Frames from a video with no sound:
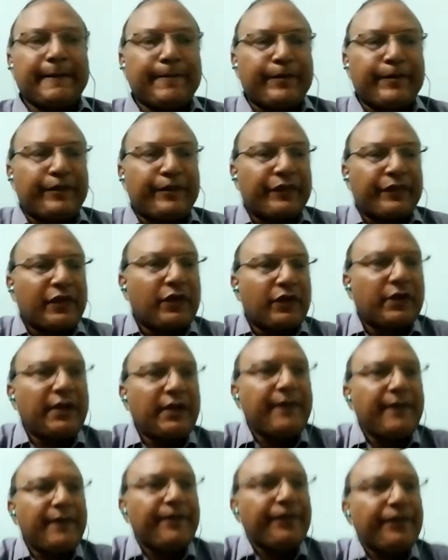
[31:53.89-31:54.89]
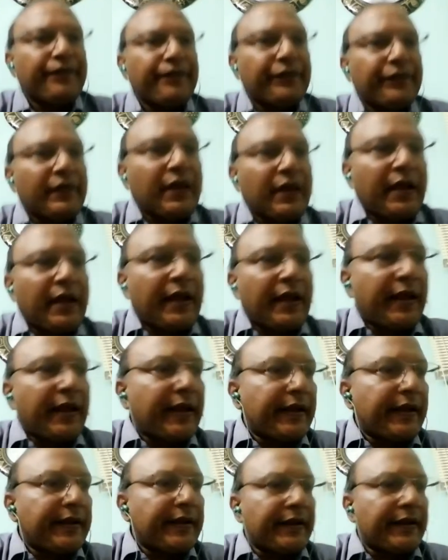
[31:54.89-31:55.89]
Okay. And
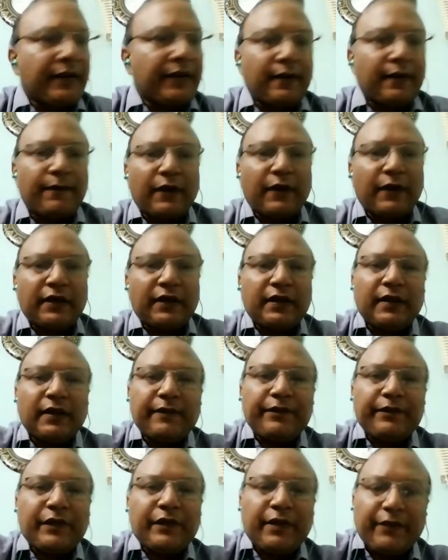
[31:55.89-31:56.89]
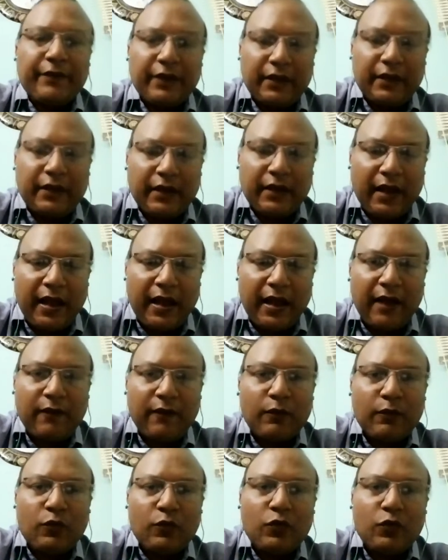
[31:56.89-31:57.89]
further, we'll have more
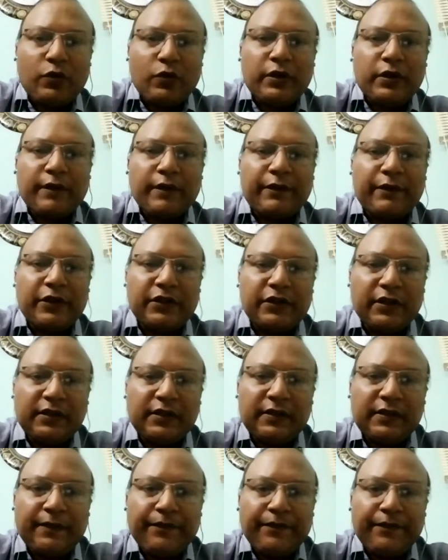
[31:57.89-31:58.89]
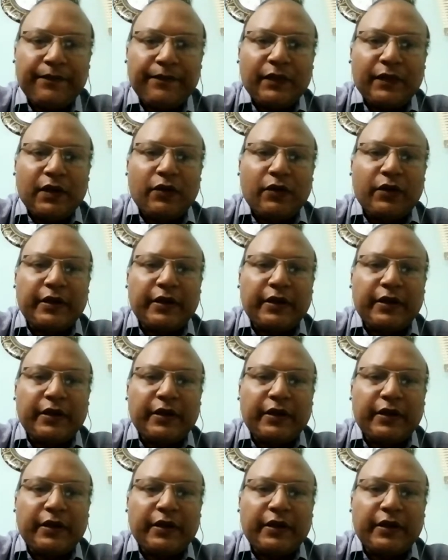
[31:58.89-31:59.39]
definitions. Okay.